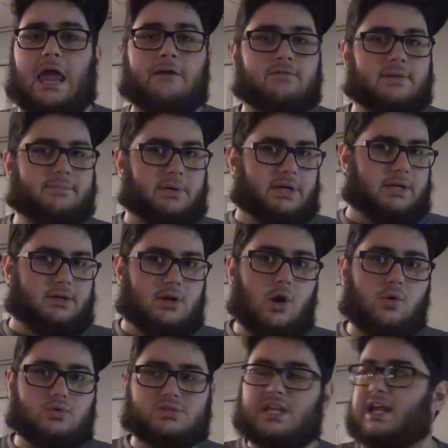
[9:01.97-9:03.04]
everybody
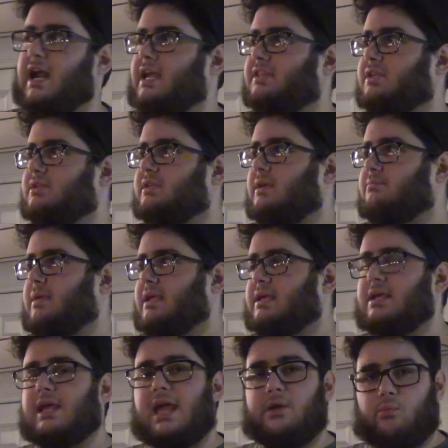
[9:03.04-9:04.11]
knows, and I think that
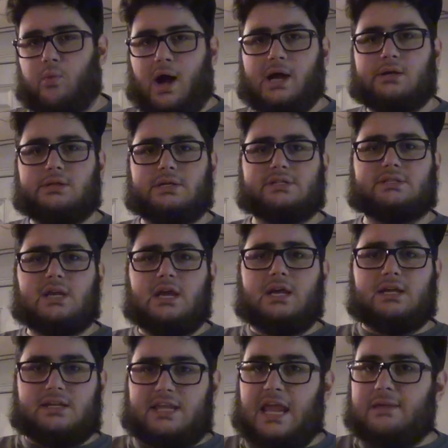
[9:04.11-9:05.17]
making a wireless
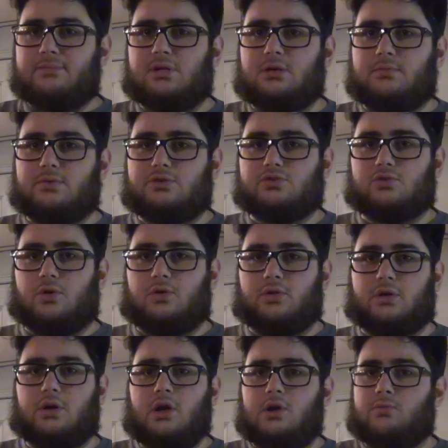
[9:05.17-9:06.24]
GameCube
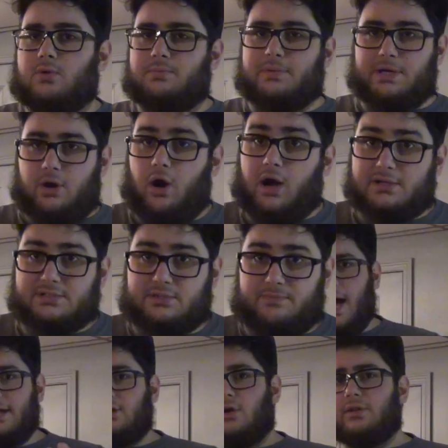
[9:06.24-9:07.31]
controller would be awesome.
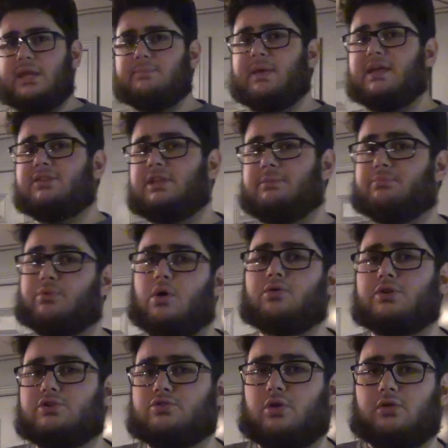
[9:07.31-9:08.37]
I know they made the Pro
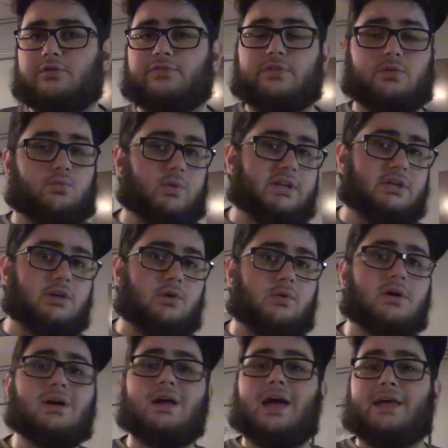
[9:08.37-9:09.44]
Controller for the Wii
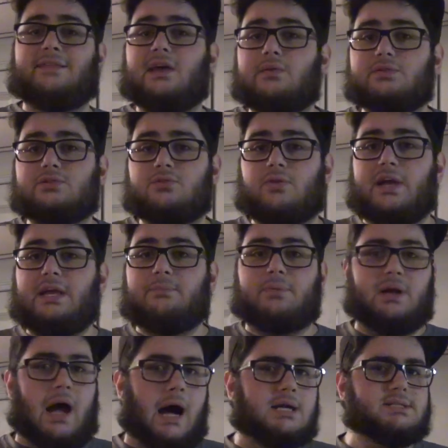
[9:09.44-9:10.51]
U, and that was great,
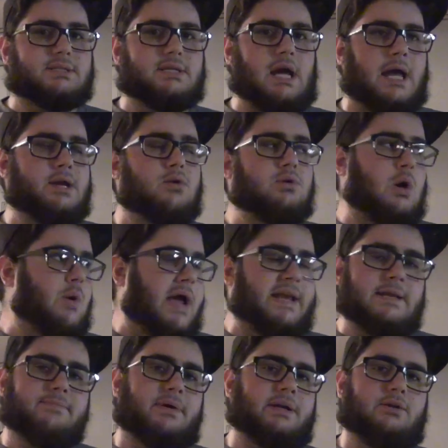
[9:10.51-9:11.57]
but honestly, I don't know
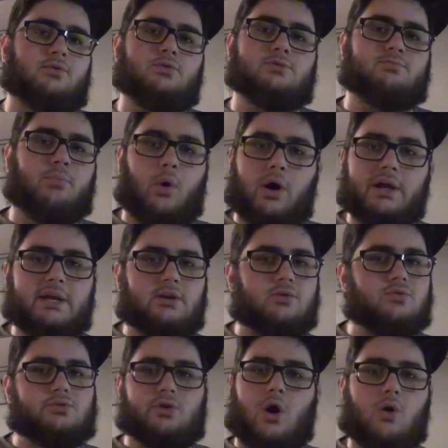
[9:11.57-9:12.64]
anybody who's bought it,
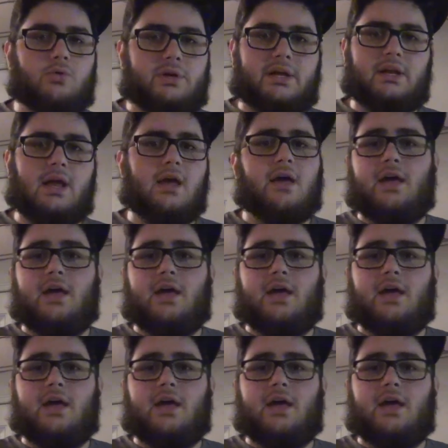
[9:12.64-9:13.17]
who's owned it.